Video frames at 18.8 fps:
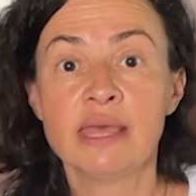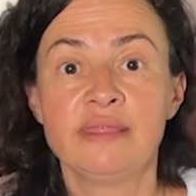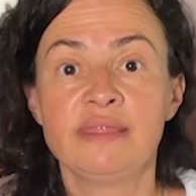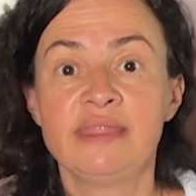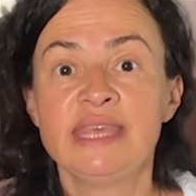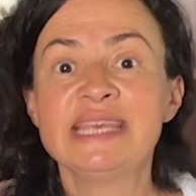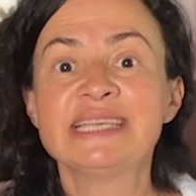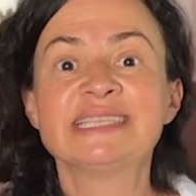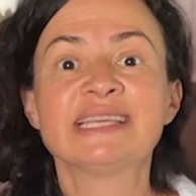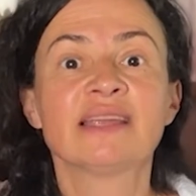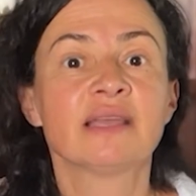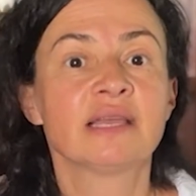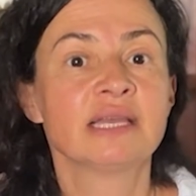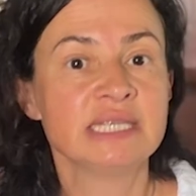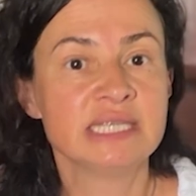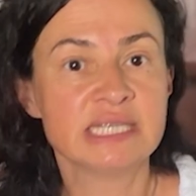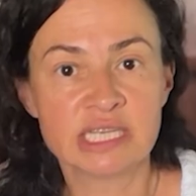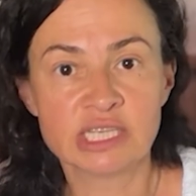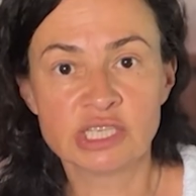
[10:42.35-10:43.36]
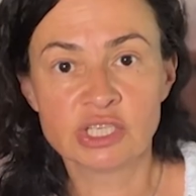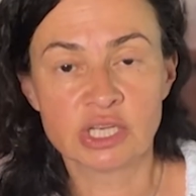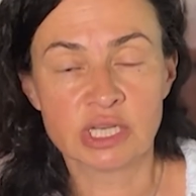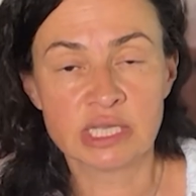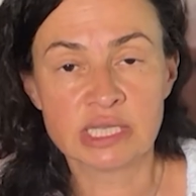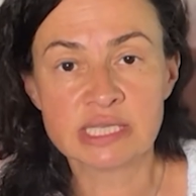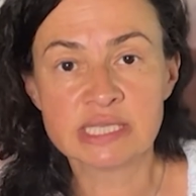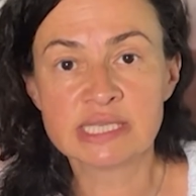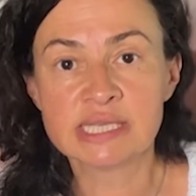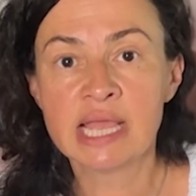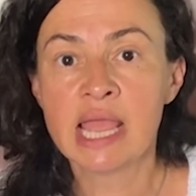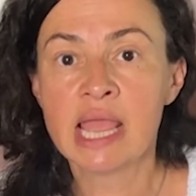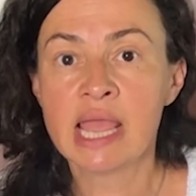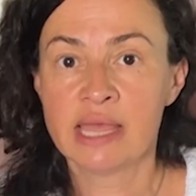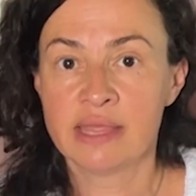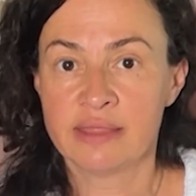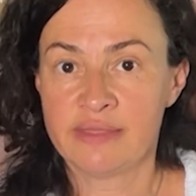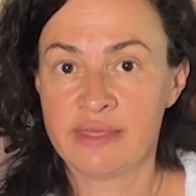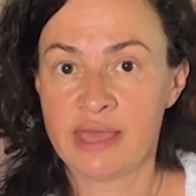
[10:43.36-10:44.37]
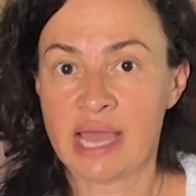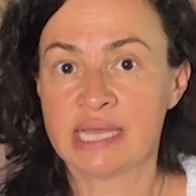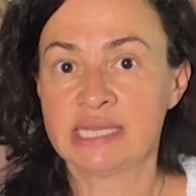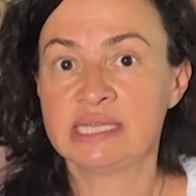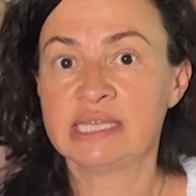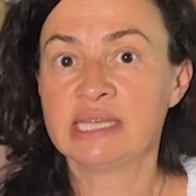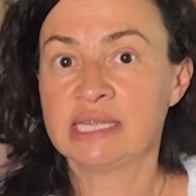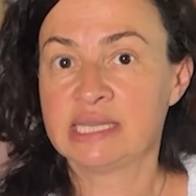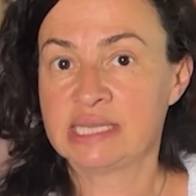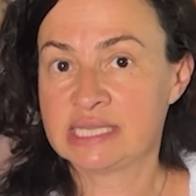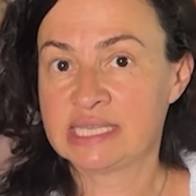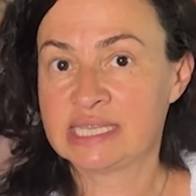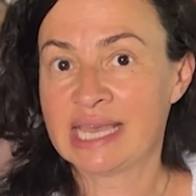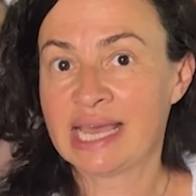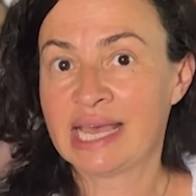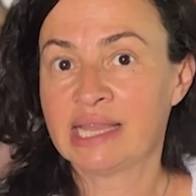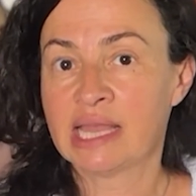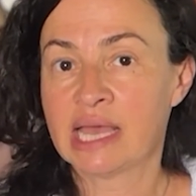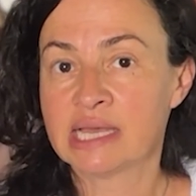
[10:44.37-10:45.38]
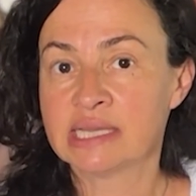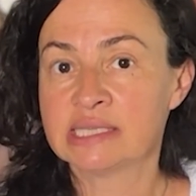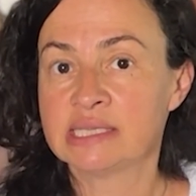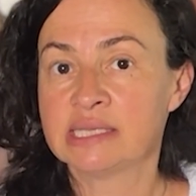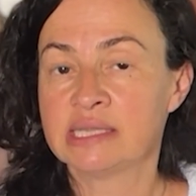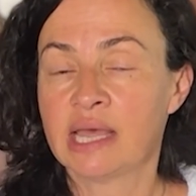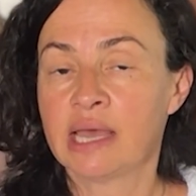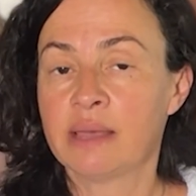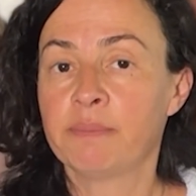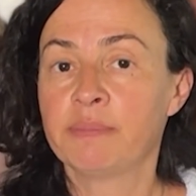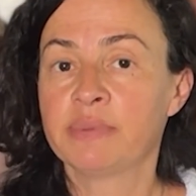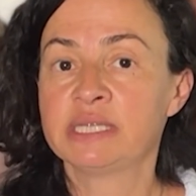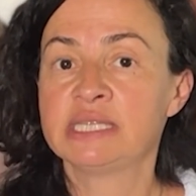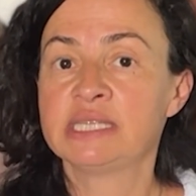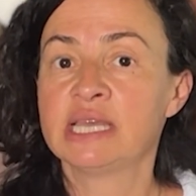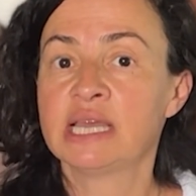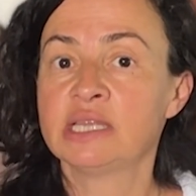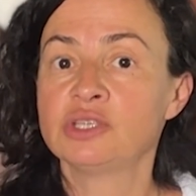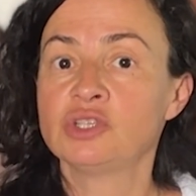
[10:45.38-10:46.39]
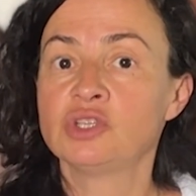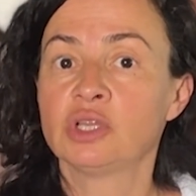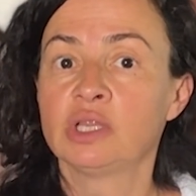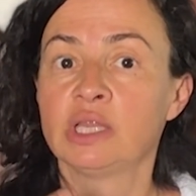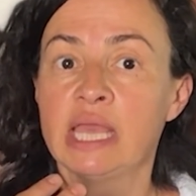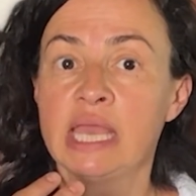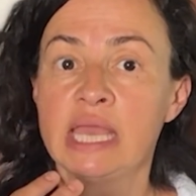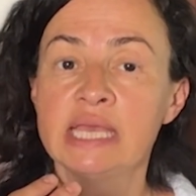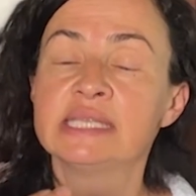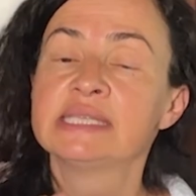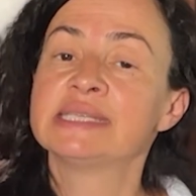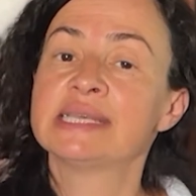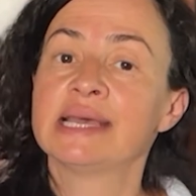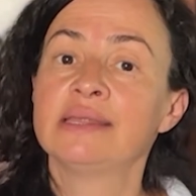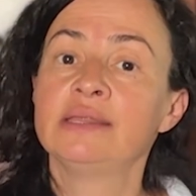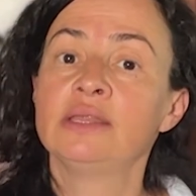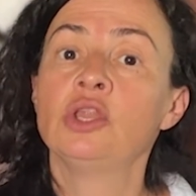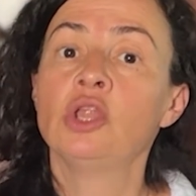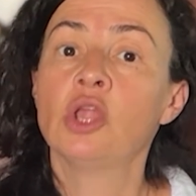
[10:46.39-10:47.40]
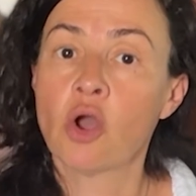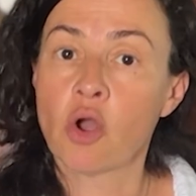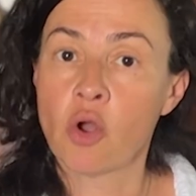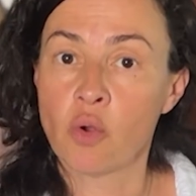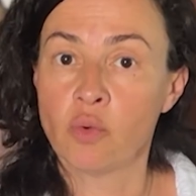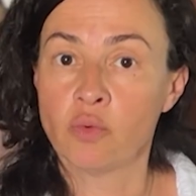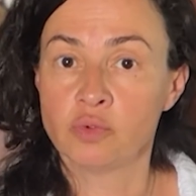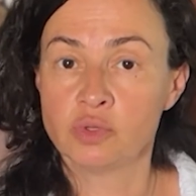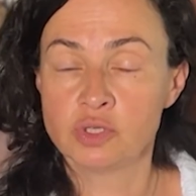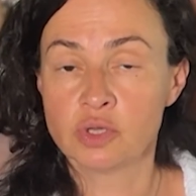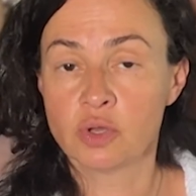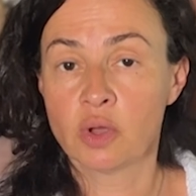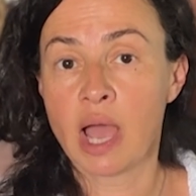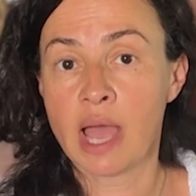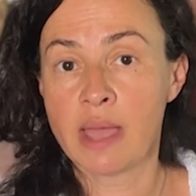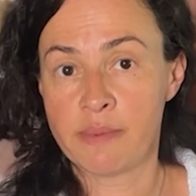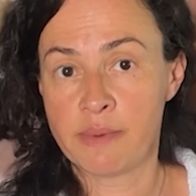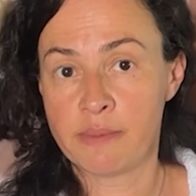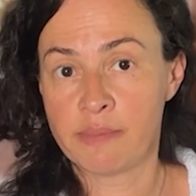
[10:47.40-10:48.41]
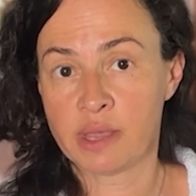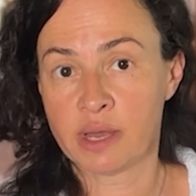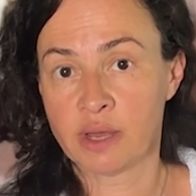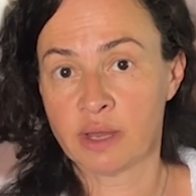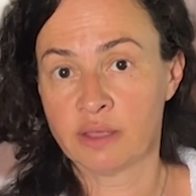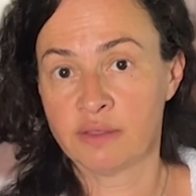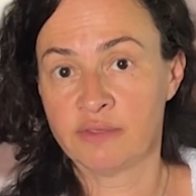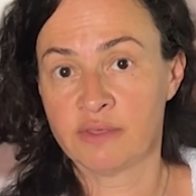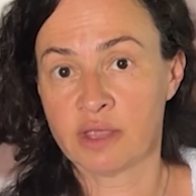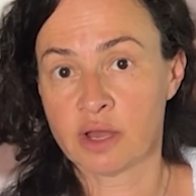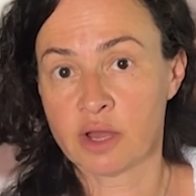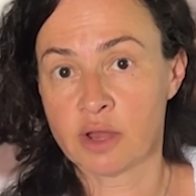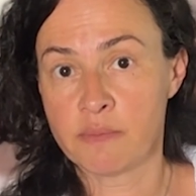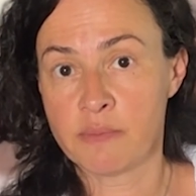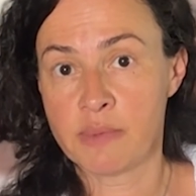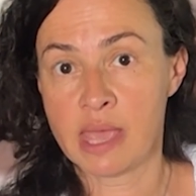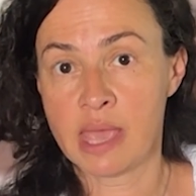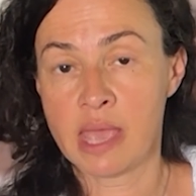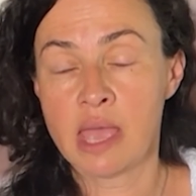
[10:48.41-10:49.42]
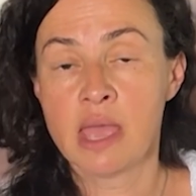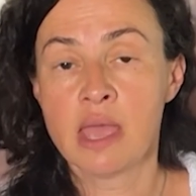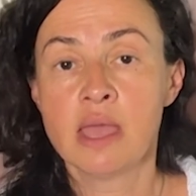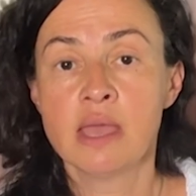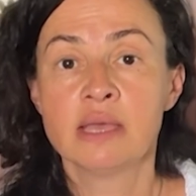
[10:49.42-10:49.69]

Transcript: These are conditions that tell us that potentially it's a no to hyperbaric therapy.